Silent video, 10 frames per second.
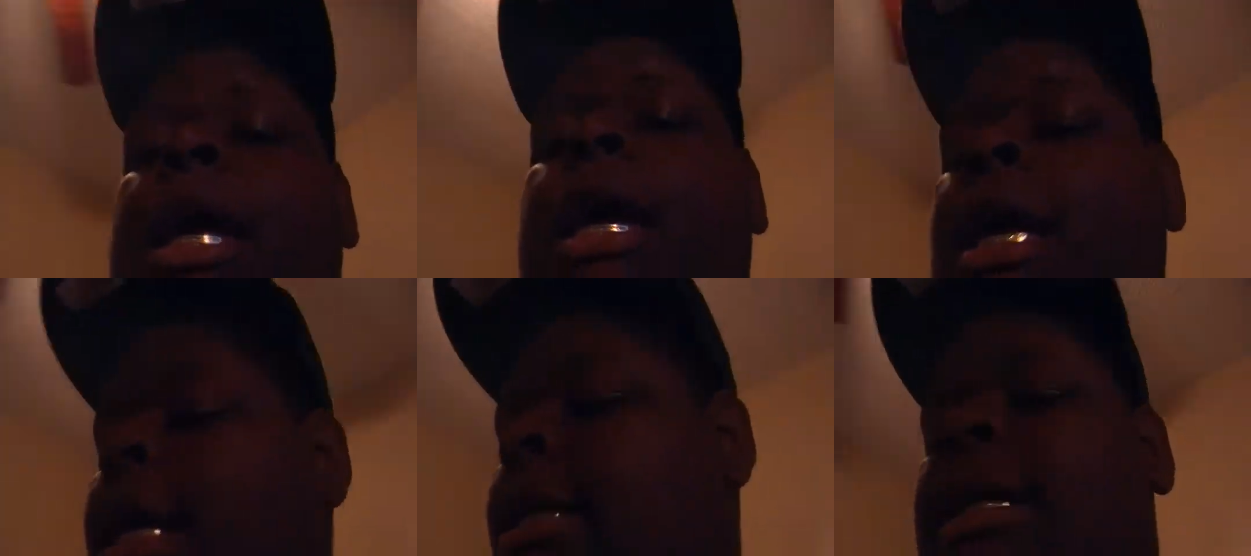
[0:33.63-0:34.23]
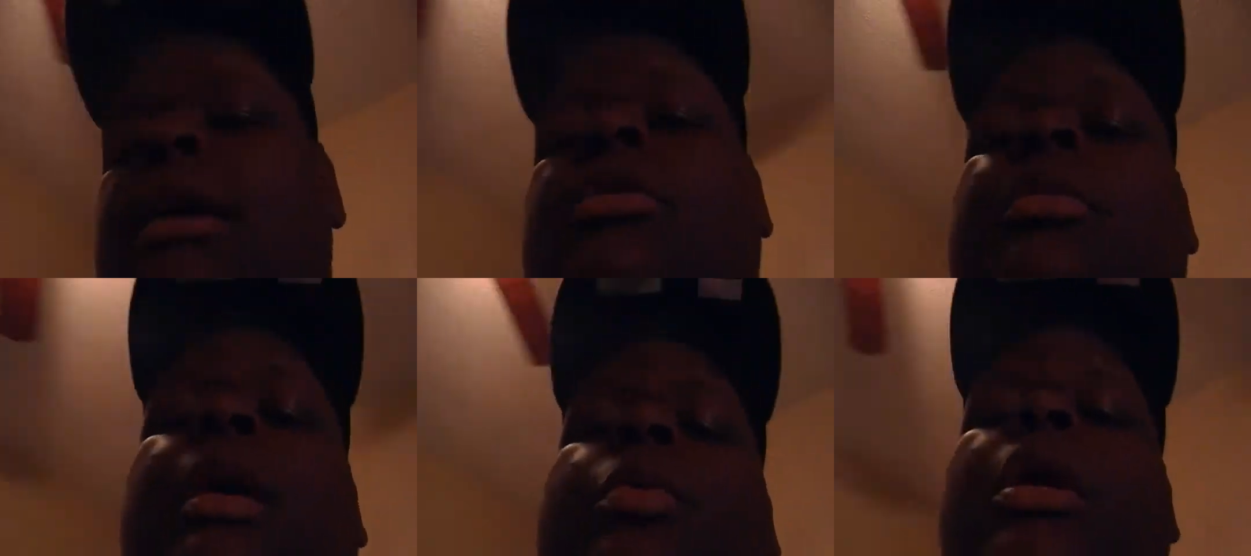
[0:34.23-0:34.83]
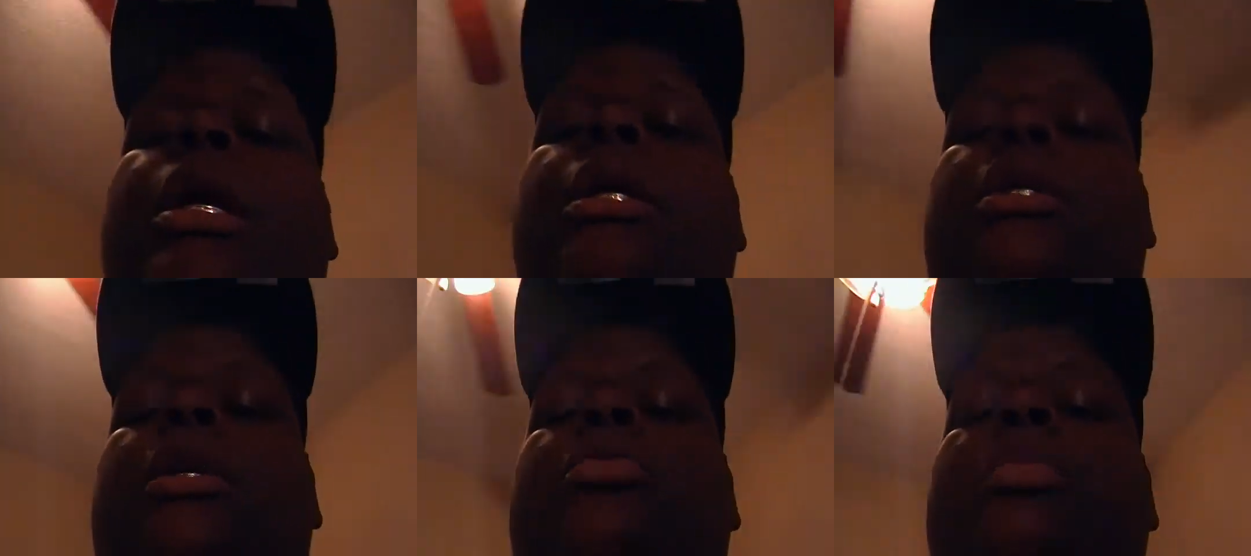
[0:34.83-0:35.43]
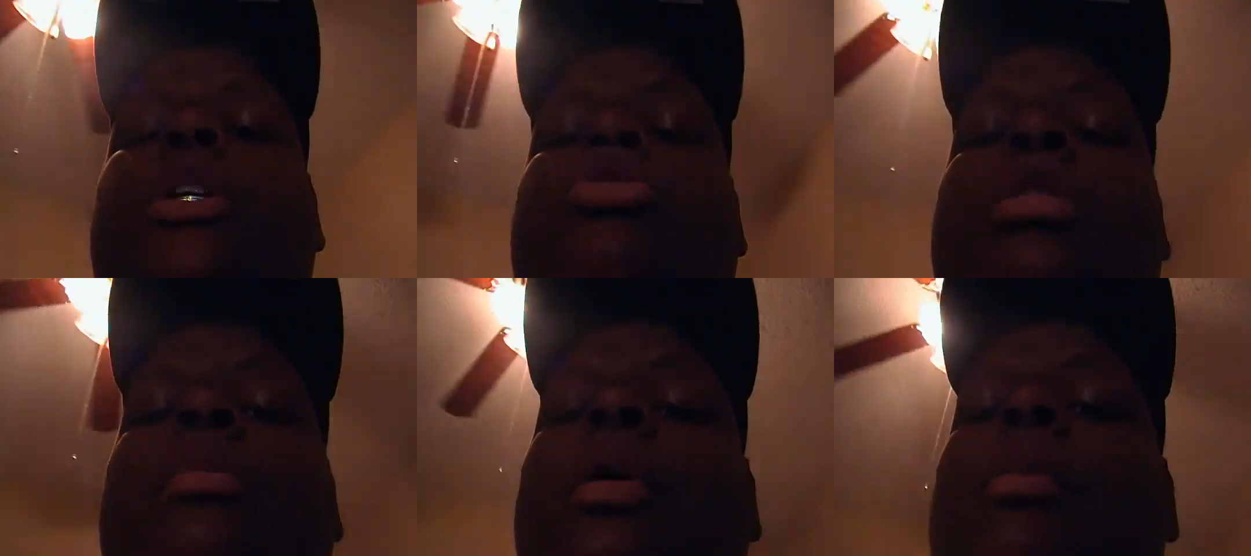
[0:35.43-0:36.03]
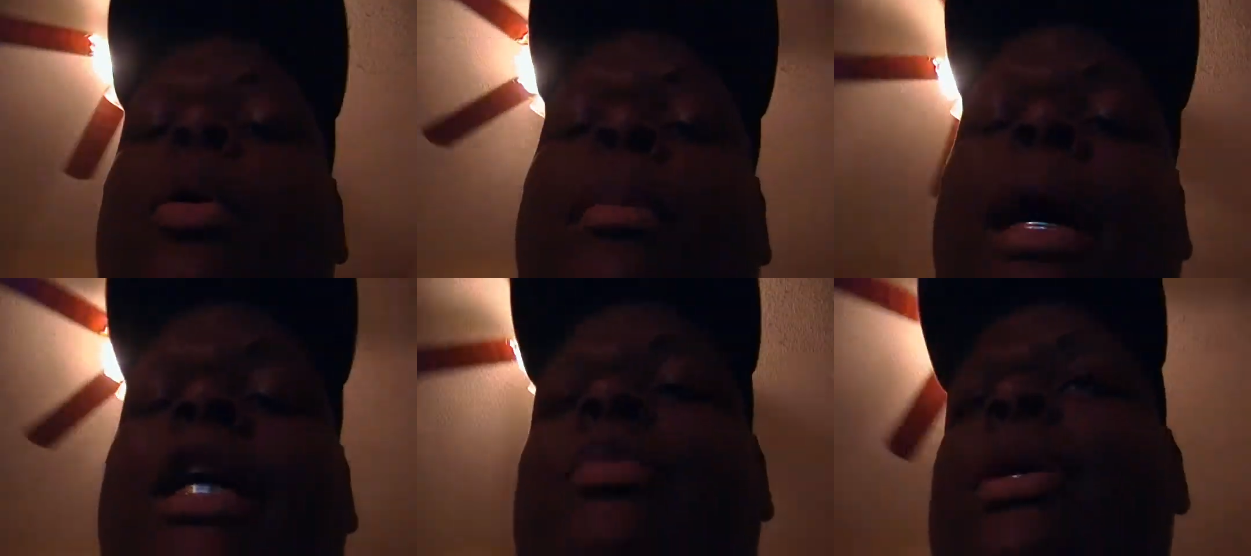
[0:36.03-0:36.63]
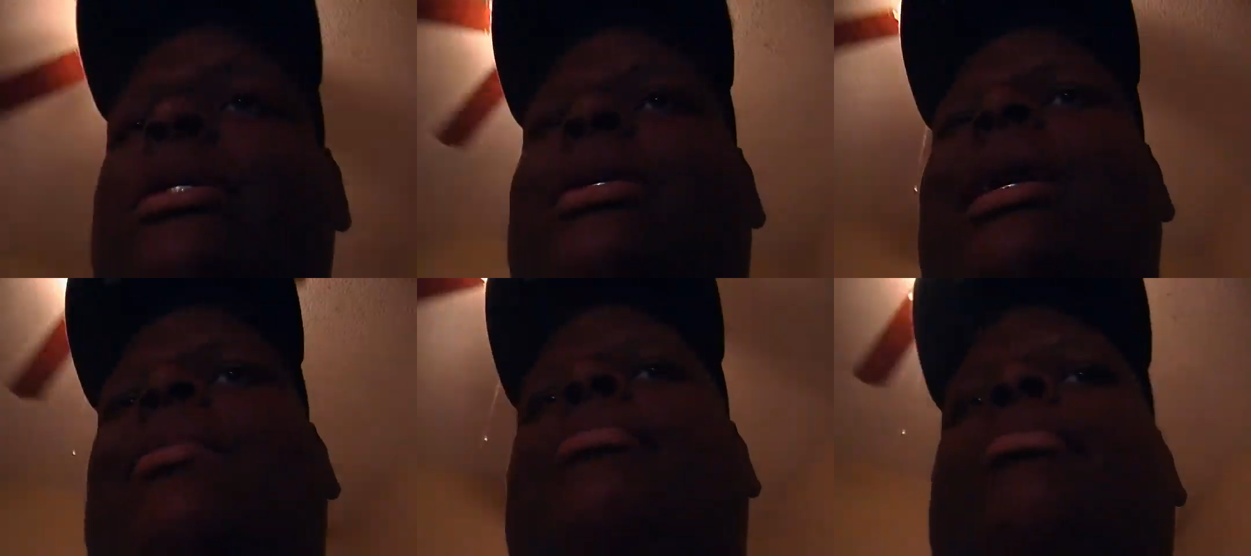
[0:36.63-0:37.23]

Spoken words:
(no speaker visible)